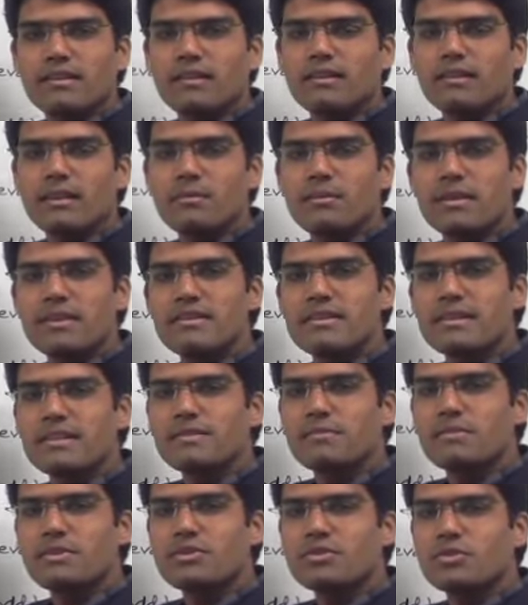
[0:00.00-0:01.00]
third number is
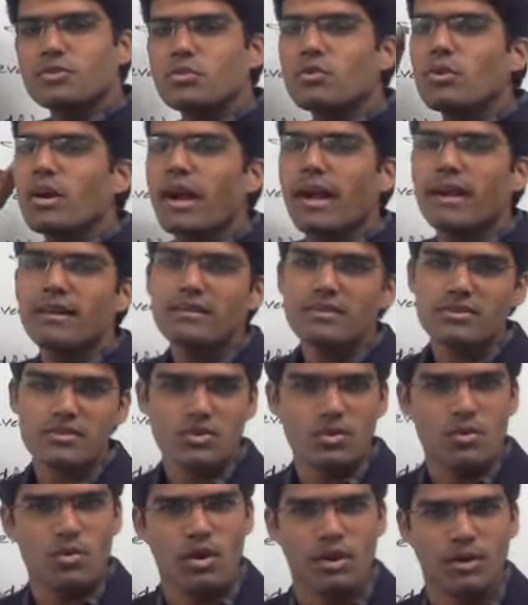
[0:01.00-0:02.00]
x plus 2 and
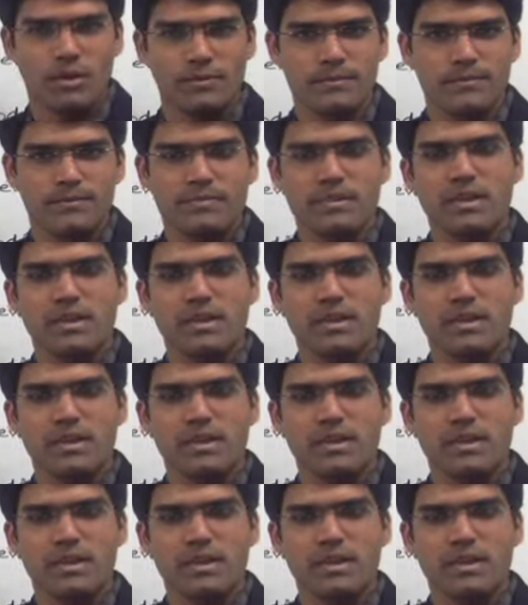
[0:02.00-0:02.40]
so on,